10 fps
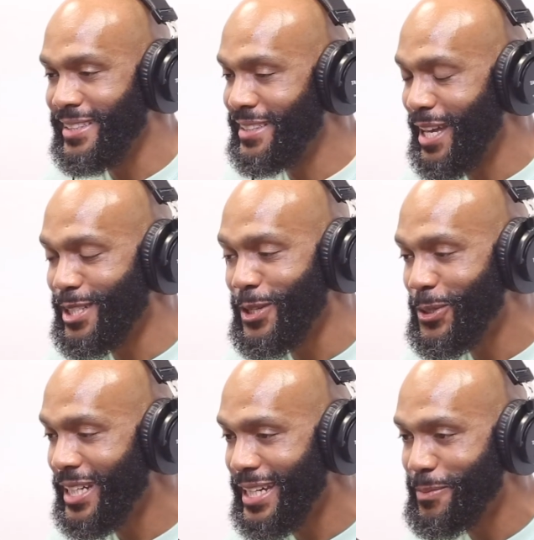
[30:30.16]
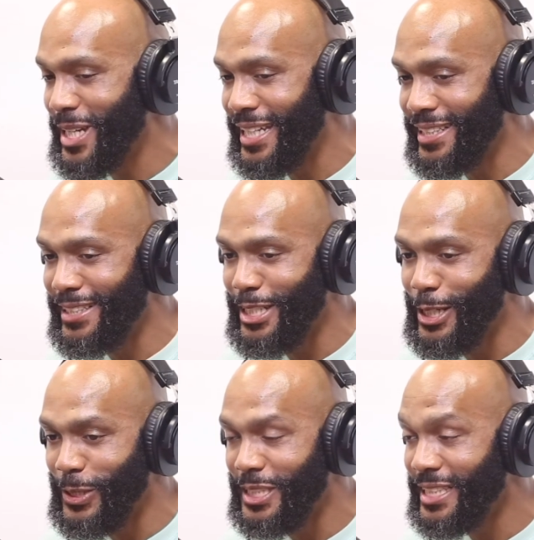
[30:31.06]
That's okay, man. In a
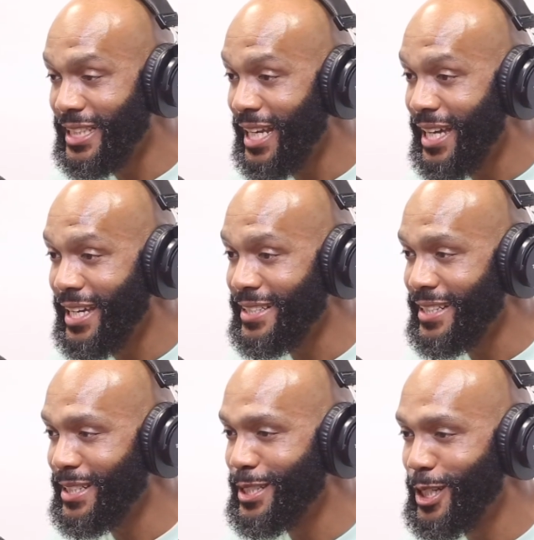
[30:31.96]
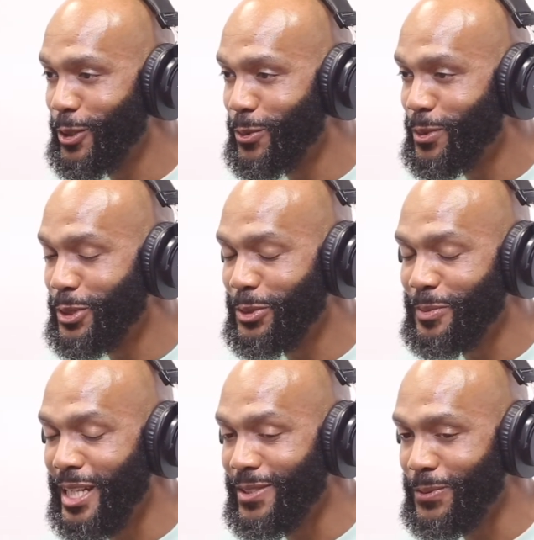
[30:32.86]
yoga class, in a yoga
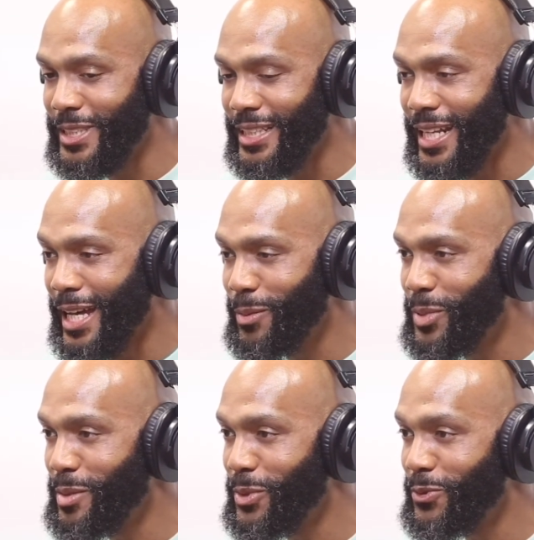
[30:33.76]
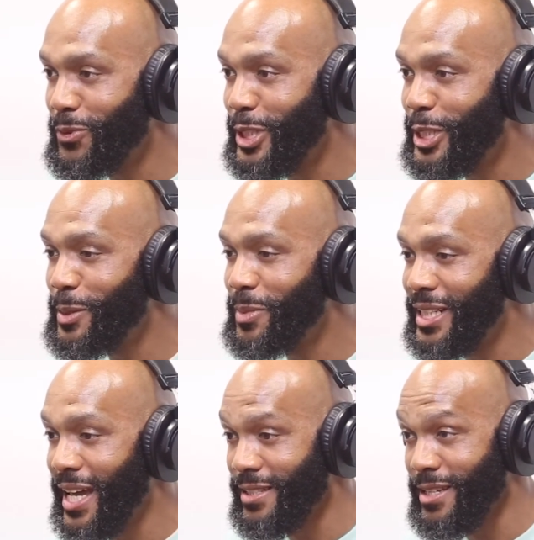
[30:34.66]
room, that's what a lot of people fear. But
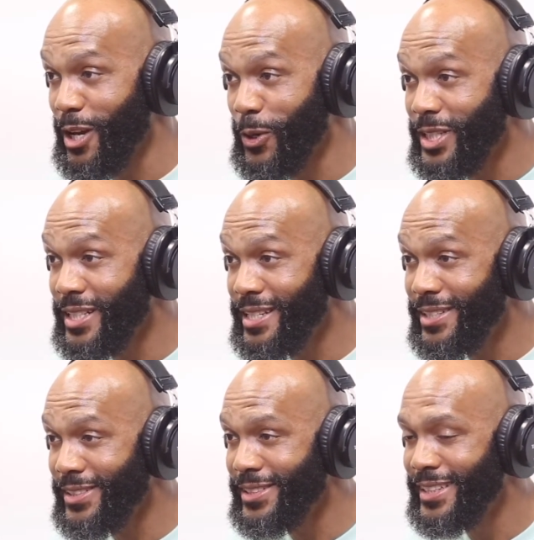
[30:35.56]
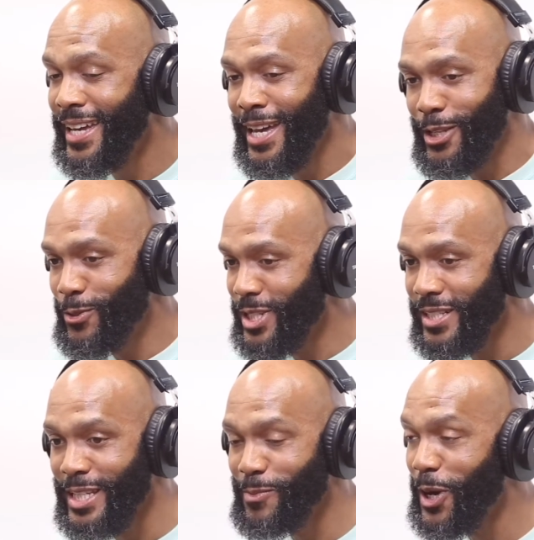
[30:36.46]
as a yoga teacher, you
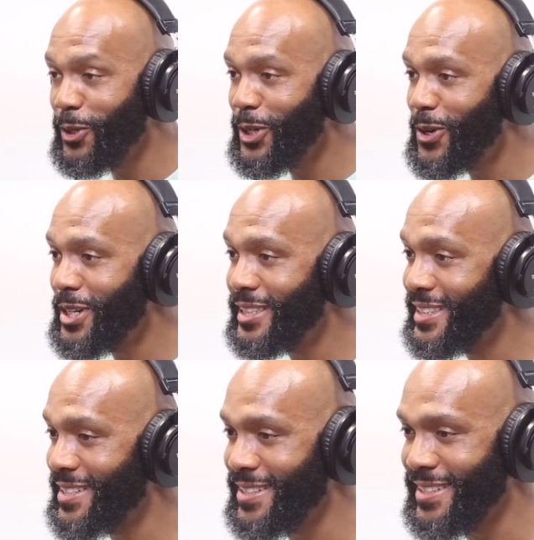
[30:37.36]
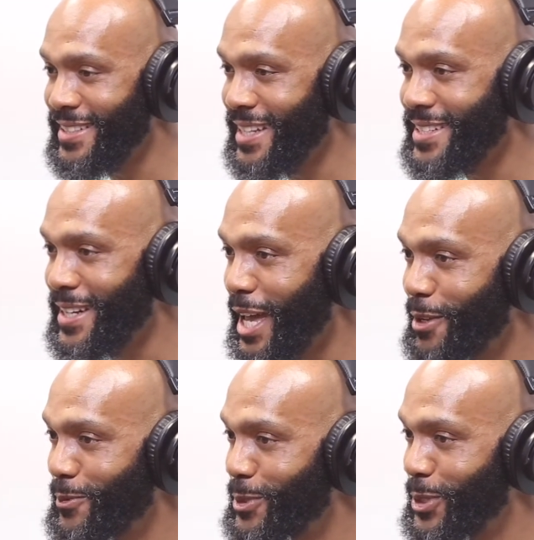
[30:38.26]
just keep on going because that's
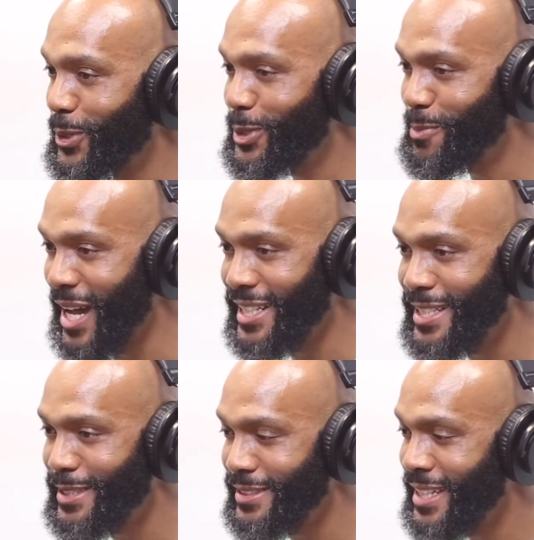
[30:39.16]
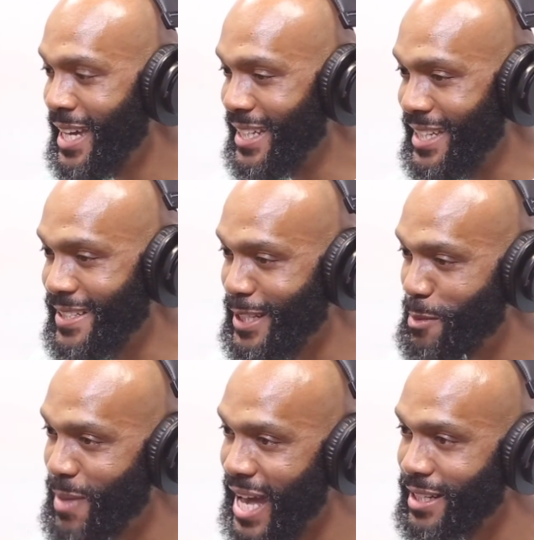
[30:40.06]
life. You know, you might need to get
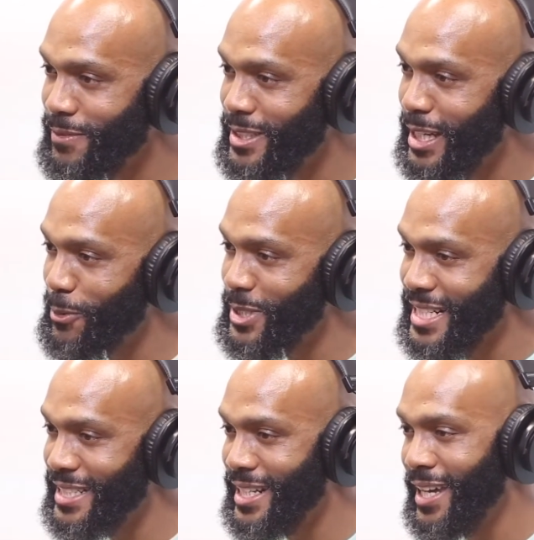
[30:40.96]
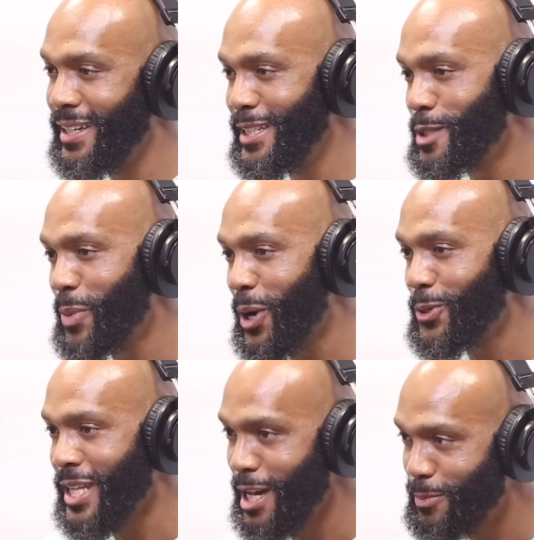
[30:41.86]
something out of you that was in there. Yeah. This
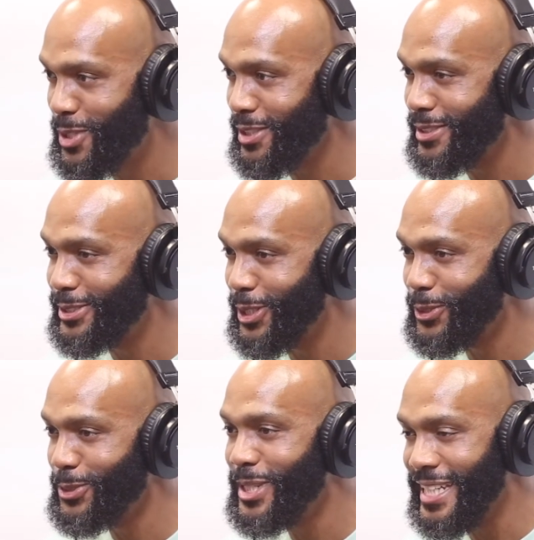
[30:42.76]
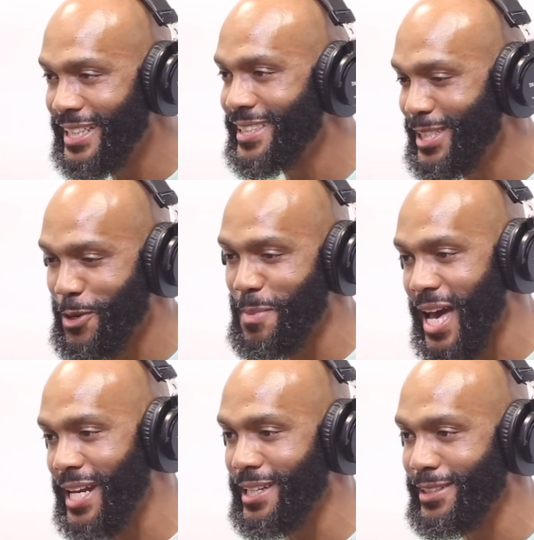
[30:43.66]
pose helped you. You healing your body.